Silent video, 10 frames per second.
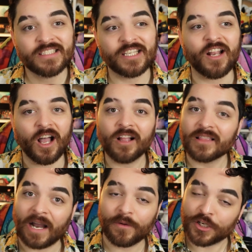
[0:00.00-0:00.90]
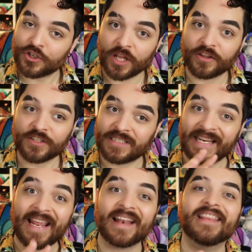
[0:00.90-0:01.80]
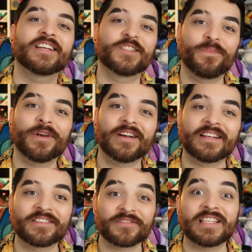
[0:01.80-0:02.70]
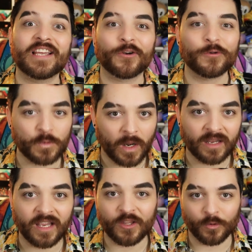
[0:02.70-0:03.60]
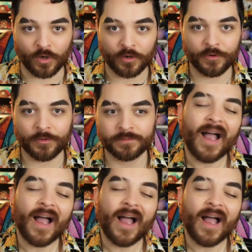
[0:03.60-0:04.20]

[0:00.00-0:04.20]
to not allow each other to get the experience of seeing who's walking in the workroom.